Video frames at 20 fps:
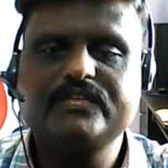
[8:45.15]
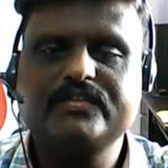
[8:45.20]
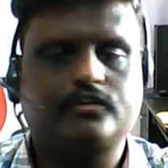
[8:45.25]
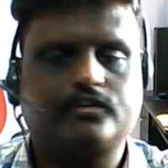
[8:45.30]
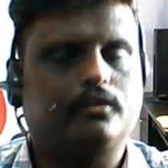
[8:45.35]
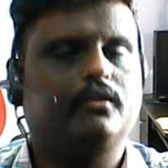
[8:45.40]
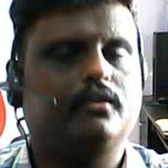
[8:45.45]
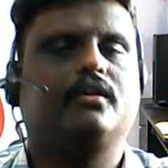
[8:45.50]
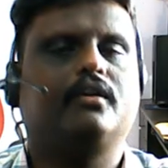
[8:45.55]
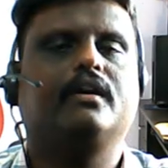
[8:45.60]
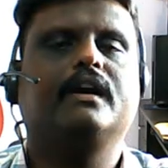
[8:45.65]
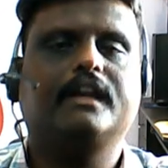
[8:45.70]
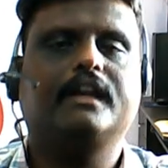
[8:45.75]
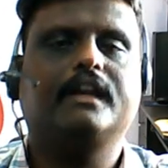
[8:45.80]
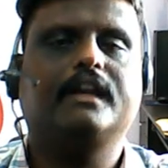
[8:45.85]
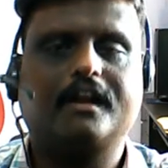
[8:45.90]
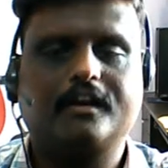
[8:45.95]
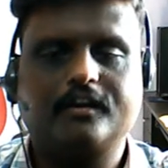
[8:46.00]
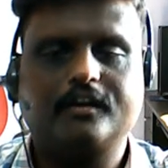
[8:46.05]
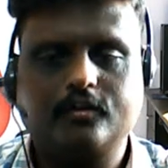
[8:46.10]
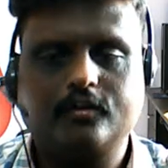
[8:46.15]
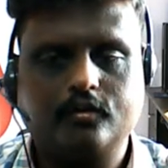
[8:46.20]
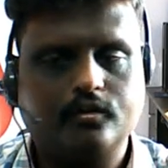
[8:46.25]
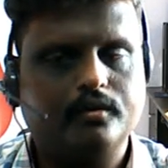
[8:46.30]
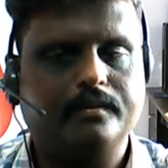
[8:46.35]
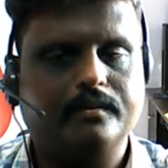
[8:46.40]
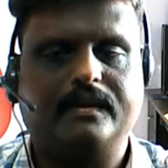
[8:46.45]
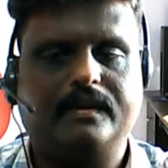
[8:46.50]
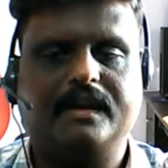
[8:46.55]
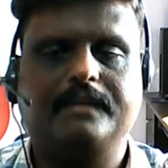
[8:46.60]
So in order to
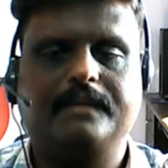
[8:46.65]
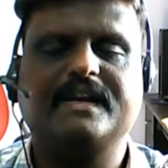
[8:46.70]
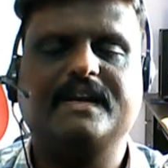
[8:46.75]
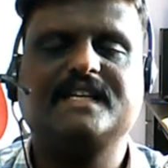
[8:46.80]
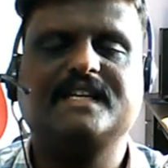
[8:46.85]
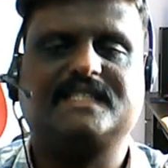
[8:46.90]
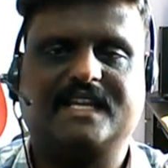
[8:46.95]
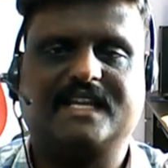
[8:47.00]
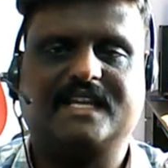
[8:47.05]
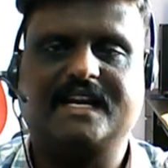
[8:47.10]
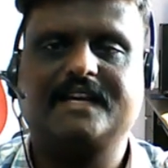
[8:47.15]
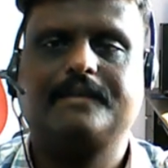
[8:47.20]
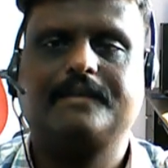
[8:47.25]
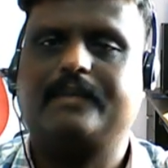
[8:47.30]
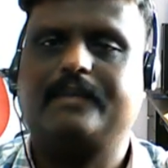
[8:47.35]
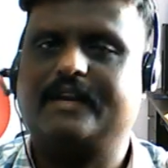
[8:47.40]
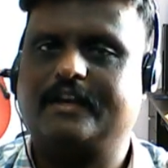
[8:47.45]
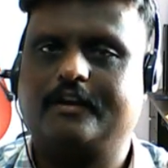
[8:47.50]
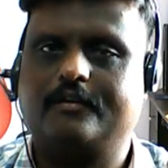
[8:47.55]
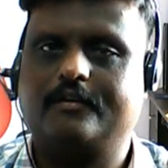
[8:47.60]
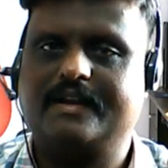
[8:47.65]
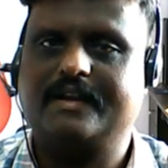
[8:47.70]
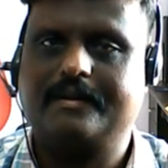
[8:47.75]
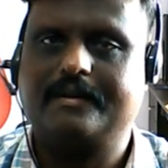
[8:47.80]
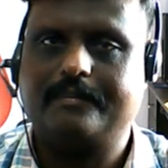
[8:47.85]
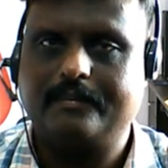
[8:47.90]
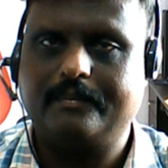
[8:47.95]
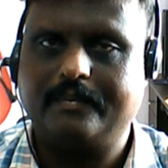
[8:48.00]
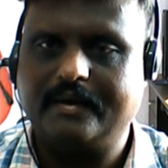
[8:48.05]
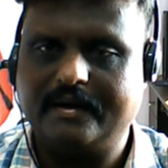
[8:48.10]
minimize that
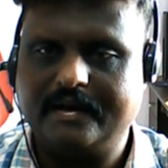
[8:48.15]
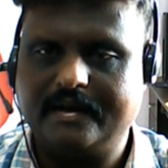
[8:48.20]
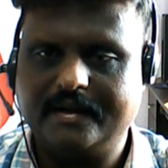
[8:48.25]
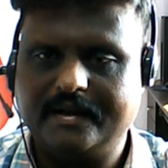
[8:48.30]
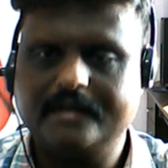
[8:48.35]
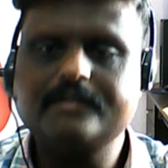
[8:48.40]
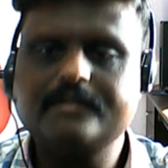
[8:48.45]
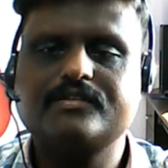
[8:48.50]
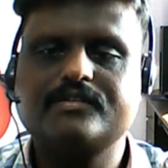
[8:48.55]
particular burden,